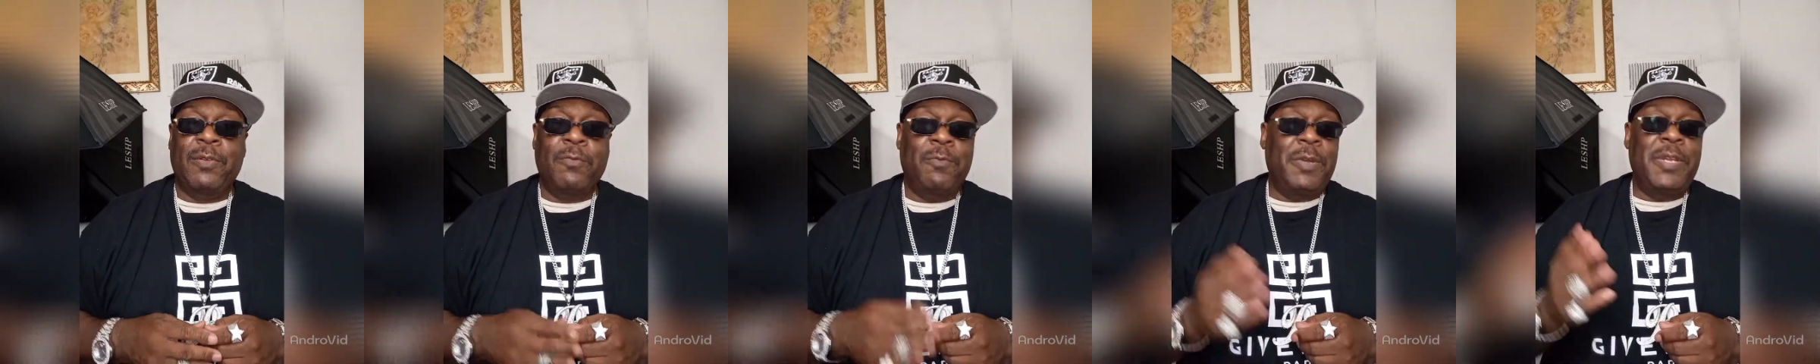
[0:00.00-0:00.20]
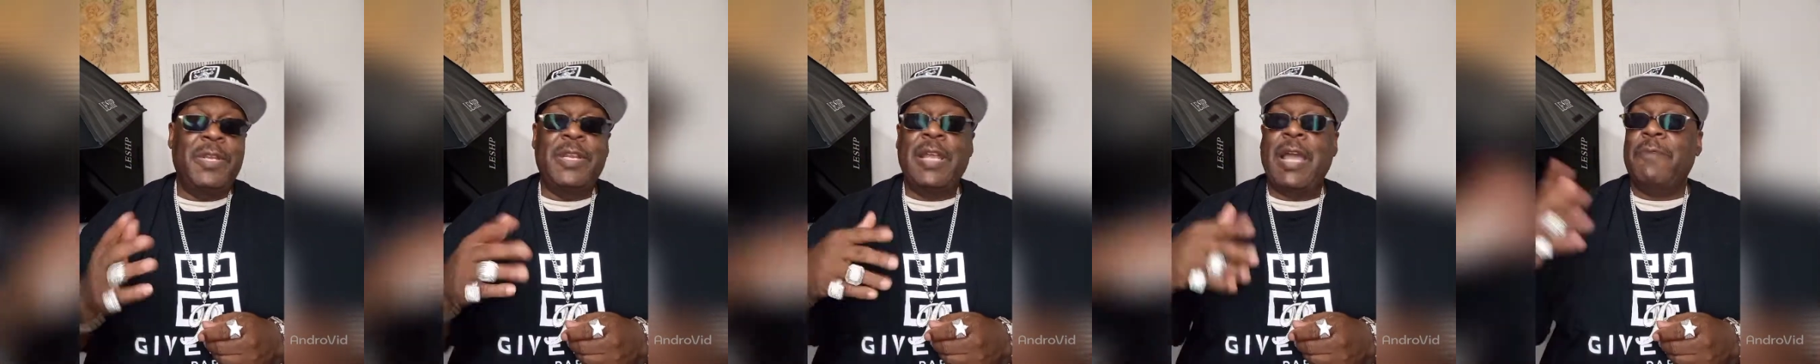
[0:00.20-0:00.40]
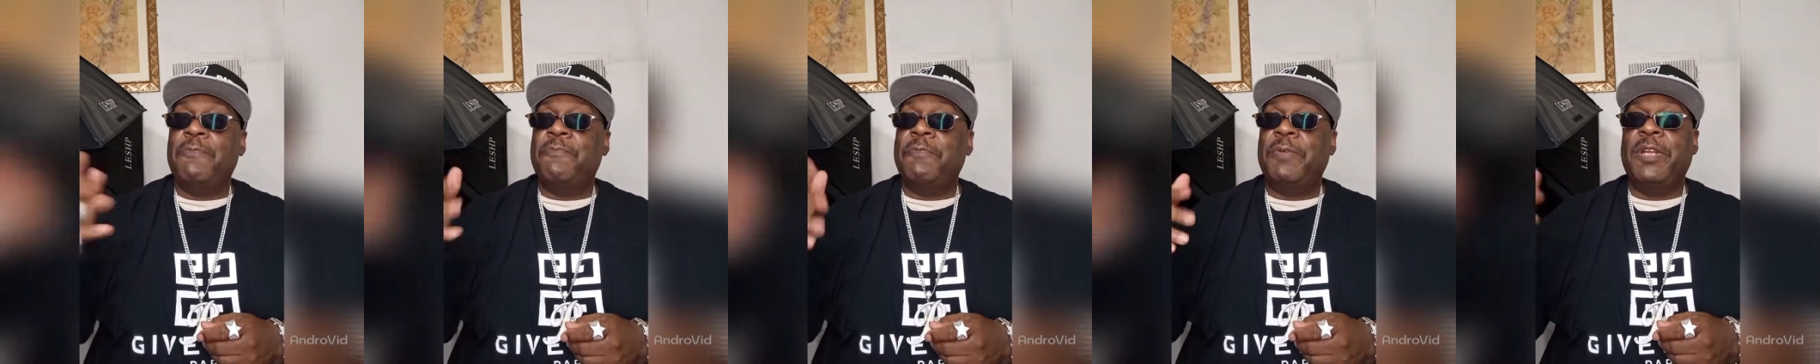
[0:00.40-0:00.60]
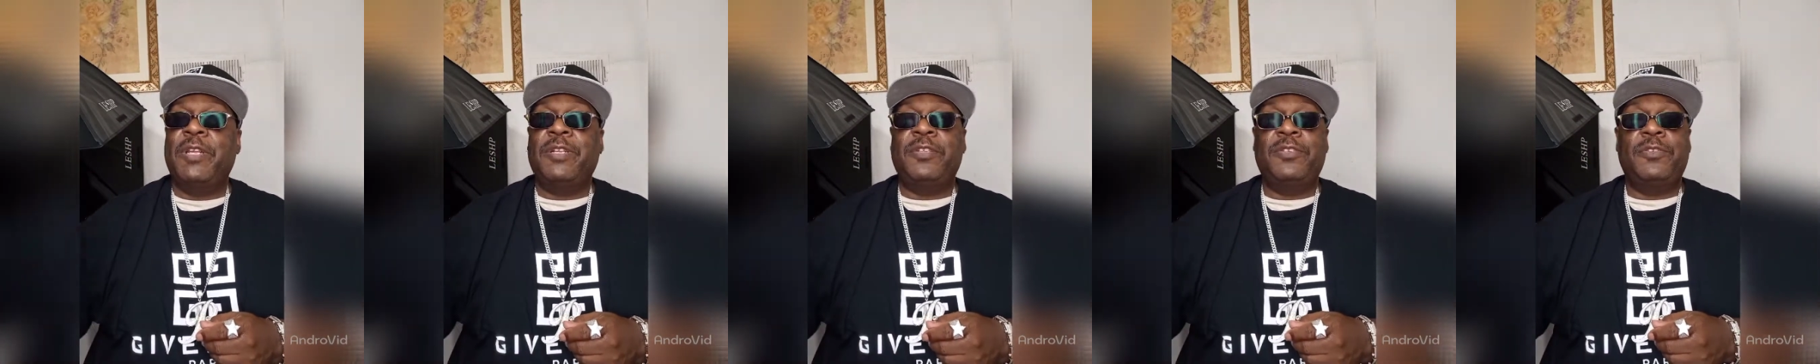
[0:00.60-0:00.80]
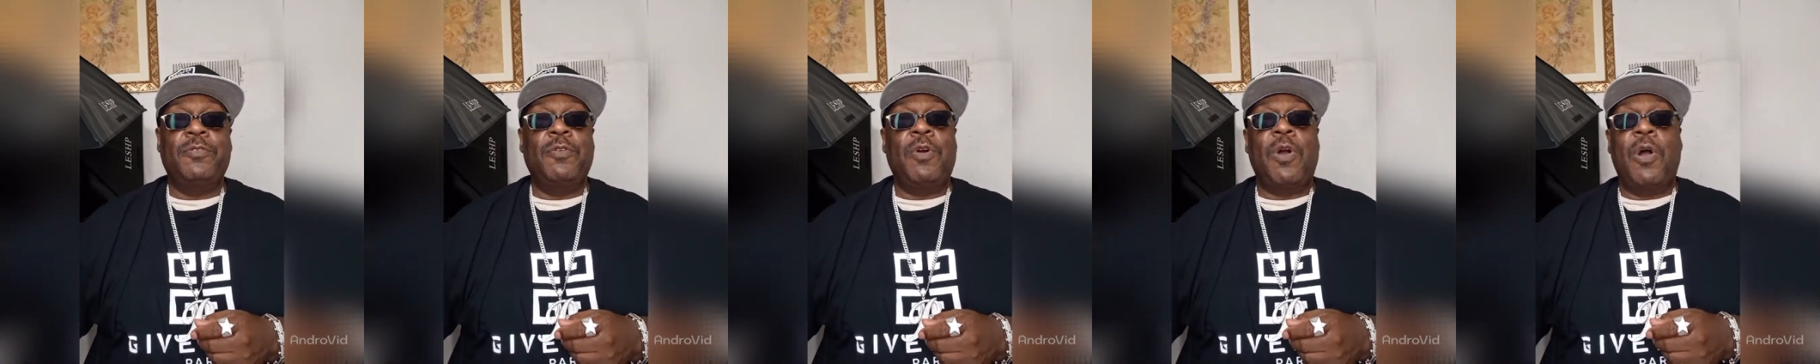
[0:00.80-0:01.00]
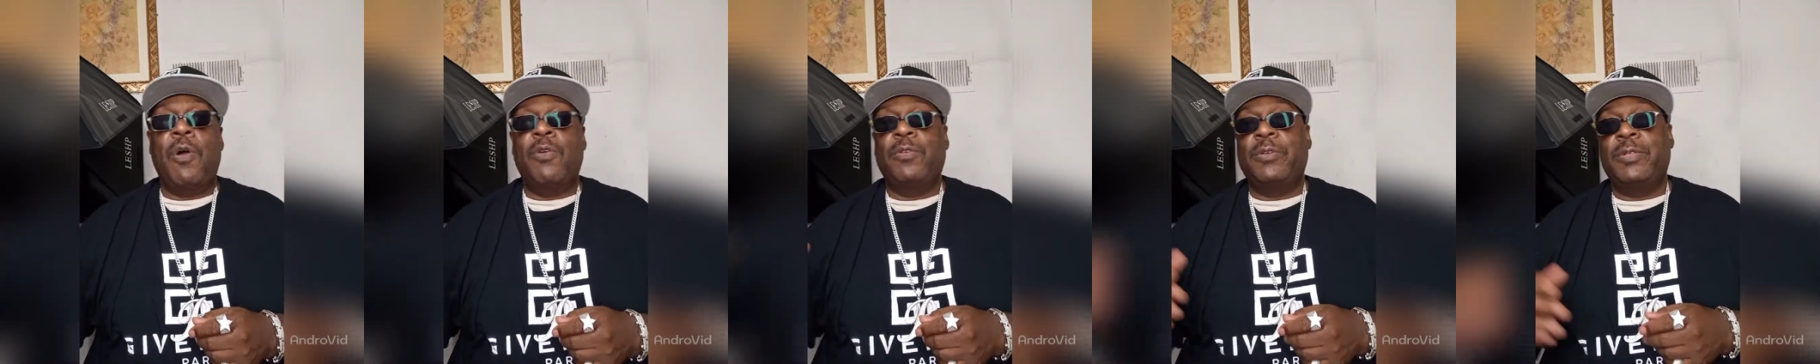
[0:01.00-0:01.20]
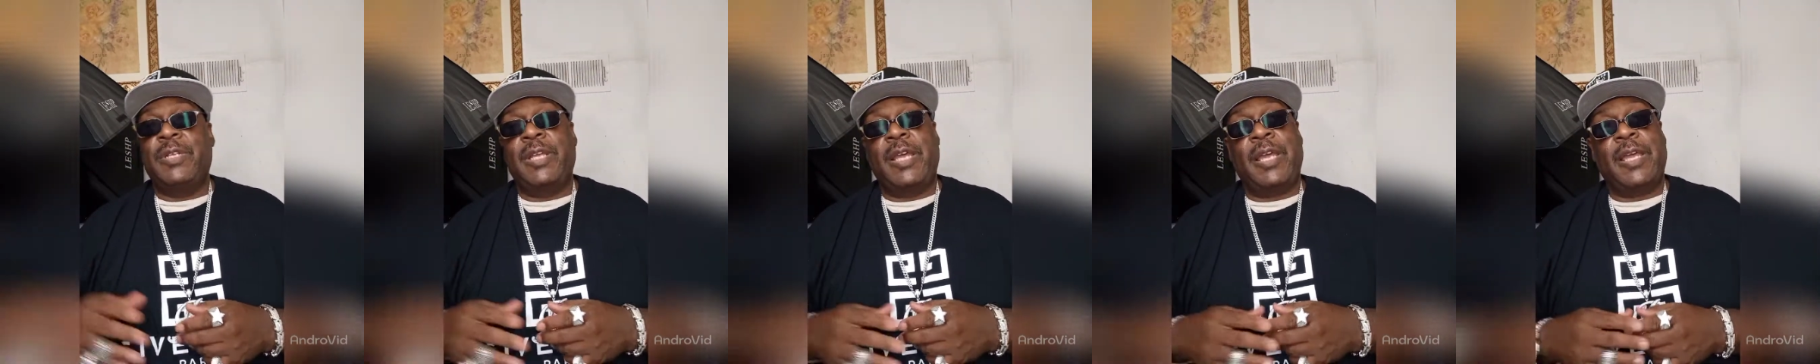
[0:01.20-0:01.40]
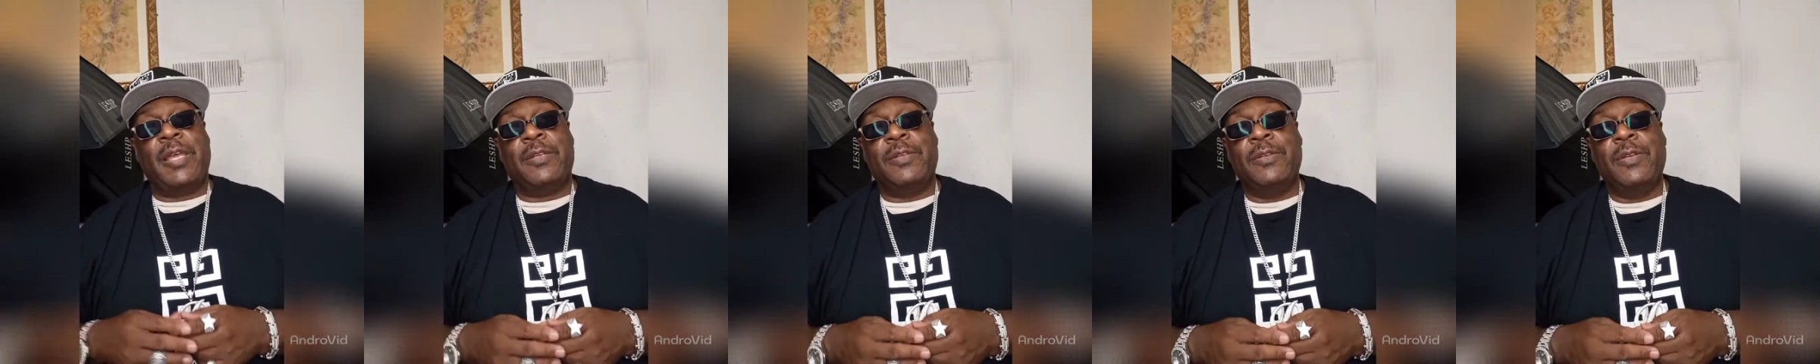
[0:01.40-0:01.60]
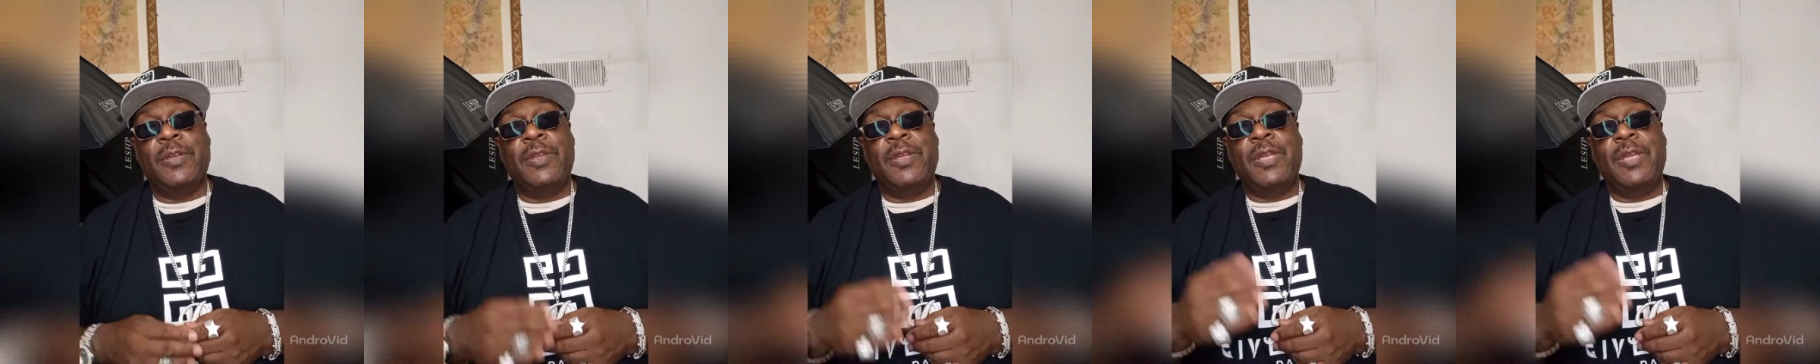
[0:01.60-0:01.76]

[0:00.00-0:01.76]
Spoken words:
We're not finna do all of that.